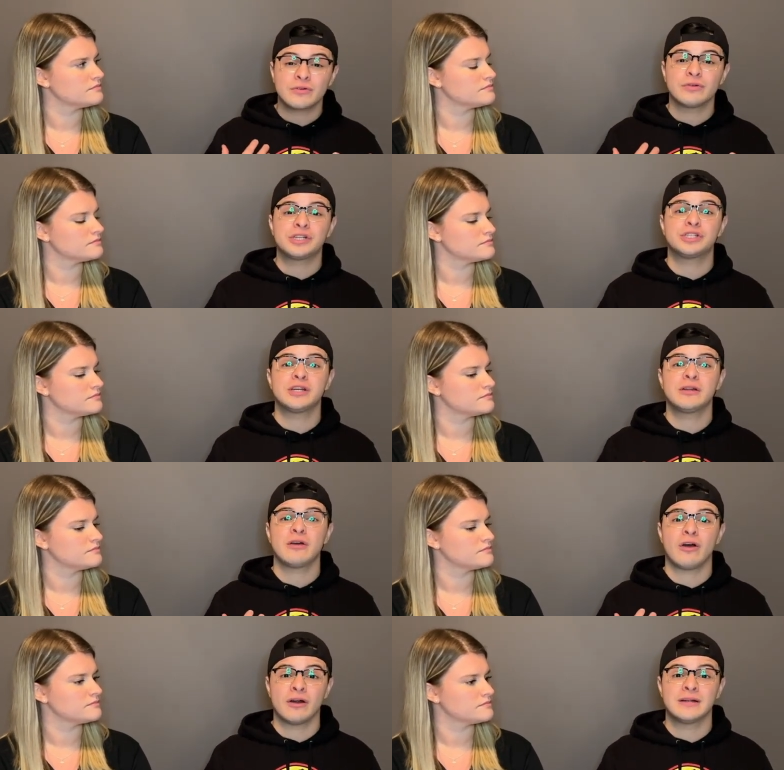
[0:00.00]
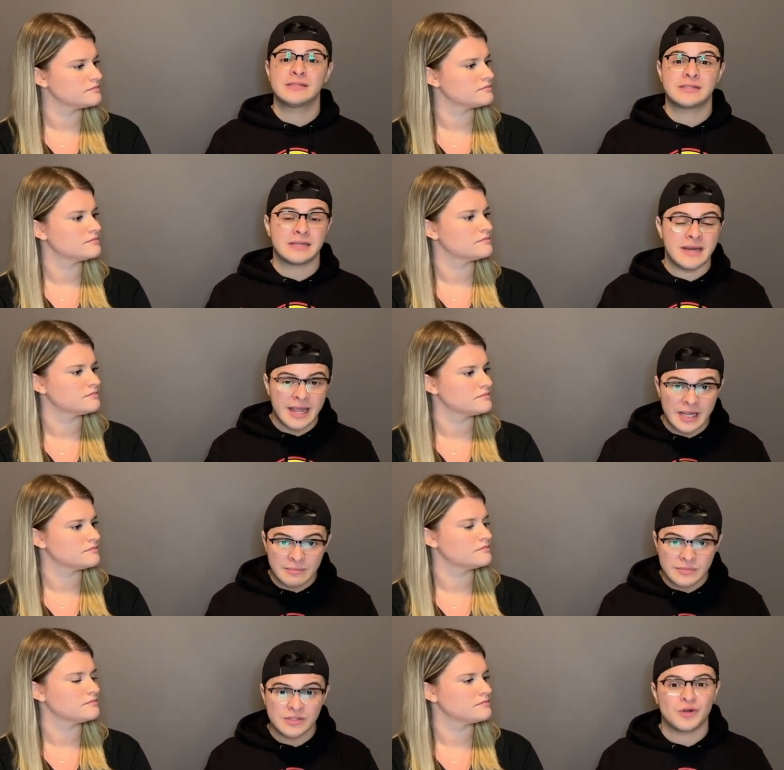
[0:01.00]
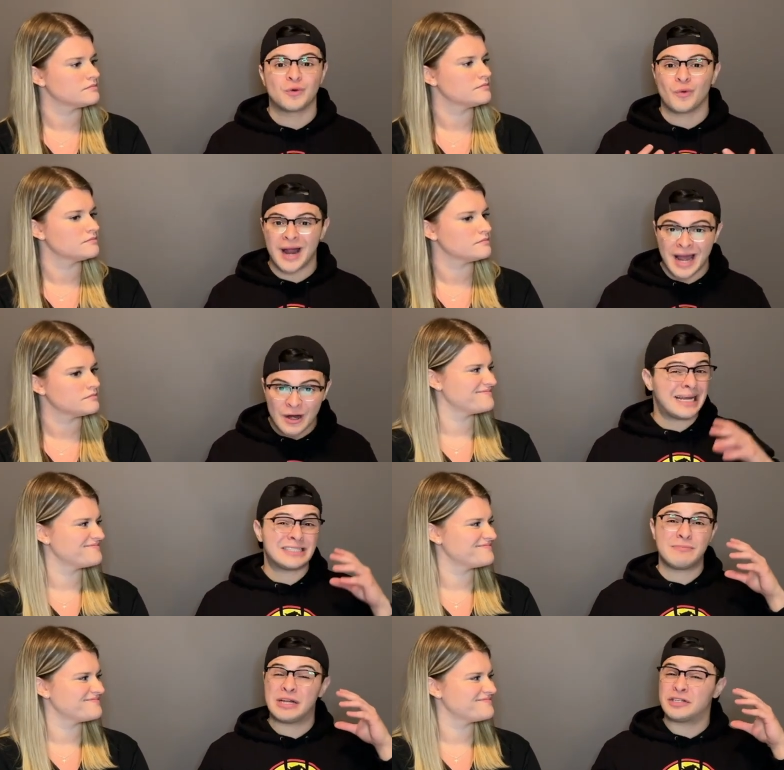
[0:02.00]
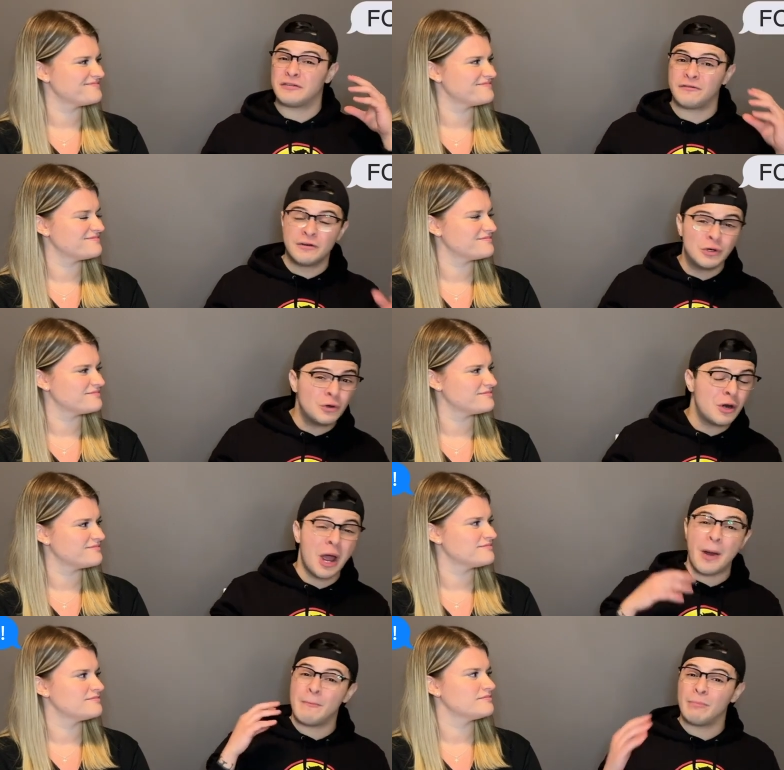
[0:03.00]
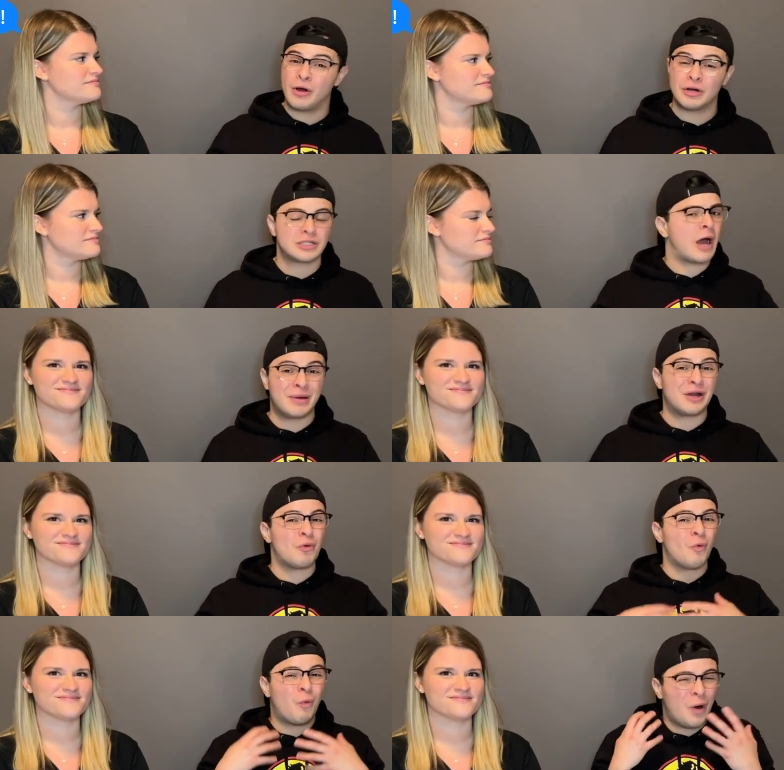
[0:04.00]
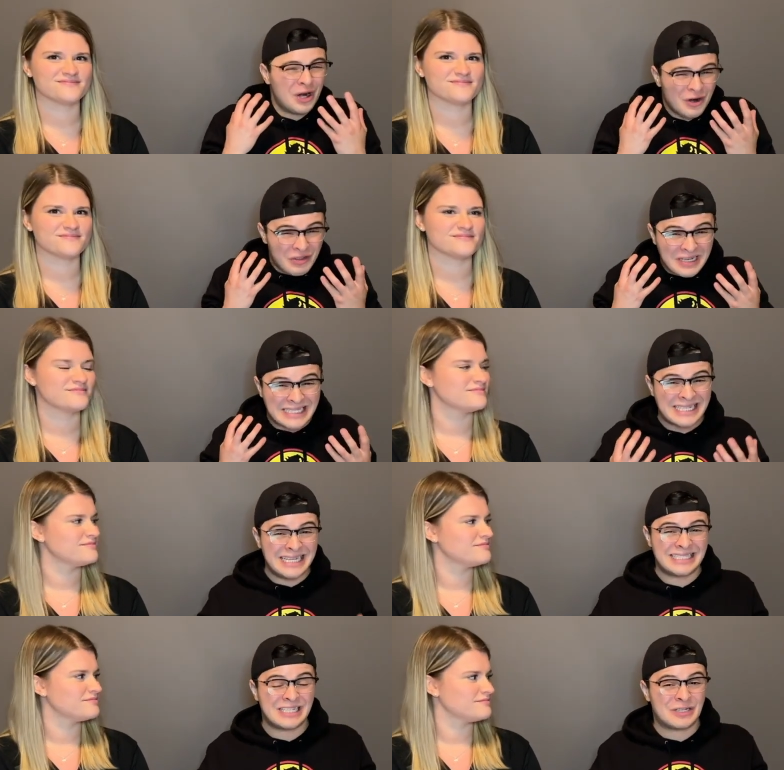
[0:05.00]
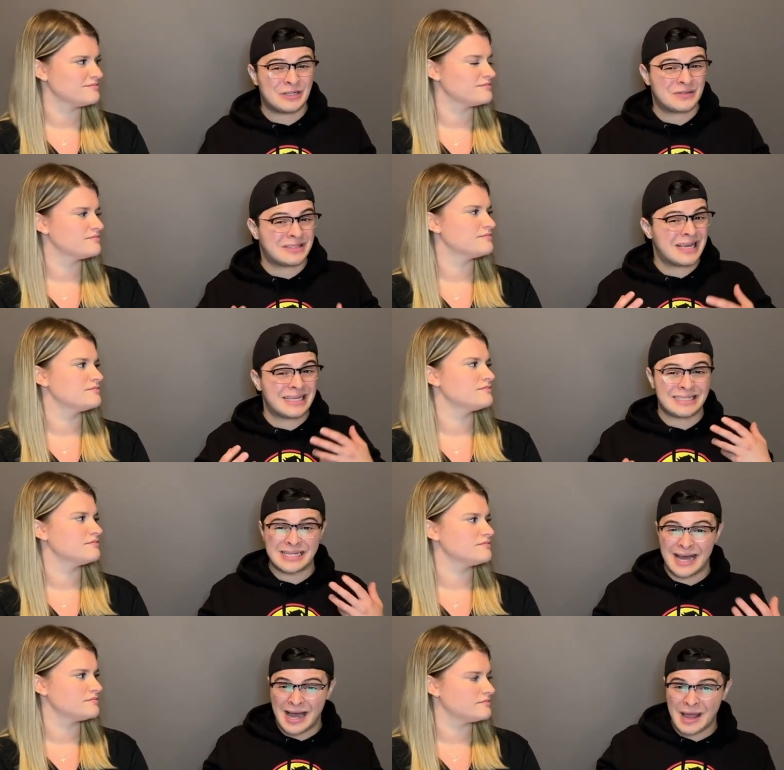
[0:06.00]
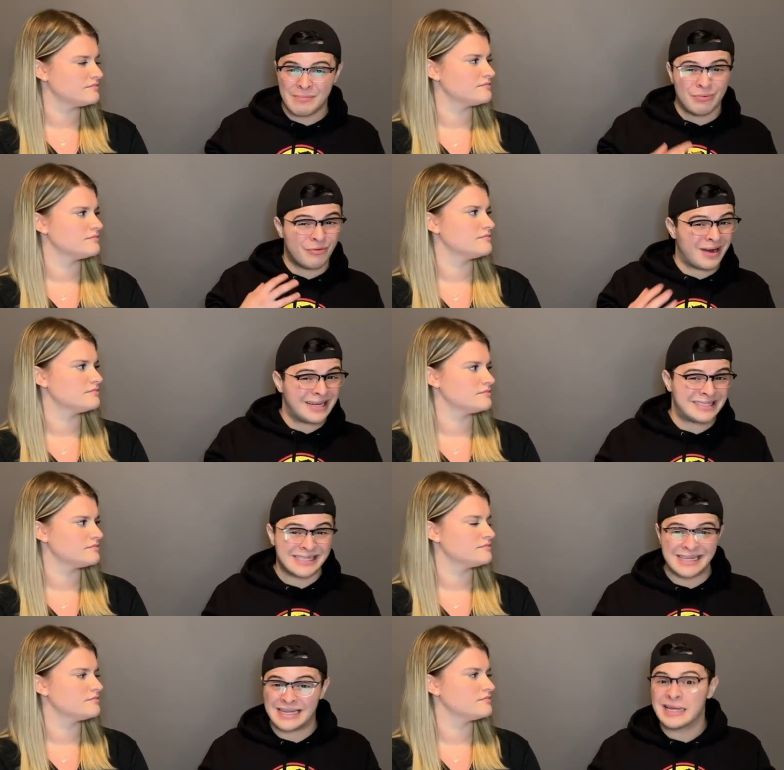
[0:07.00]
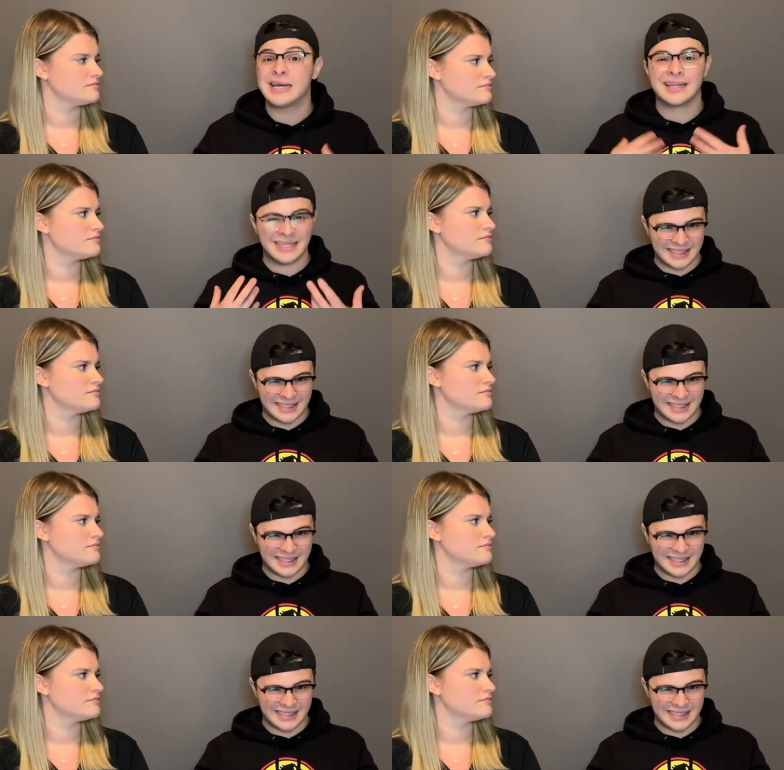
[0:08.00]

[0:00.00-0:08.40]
Speaker 1: Christian artist names around, not to mention food, merch, but what are the details? time, pricing. Let's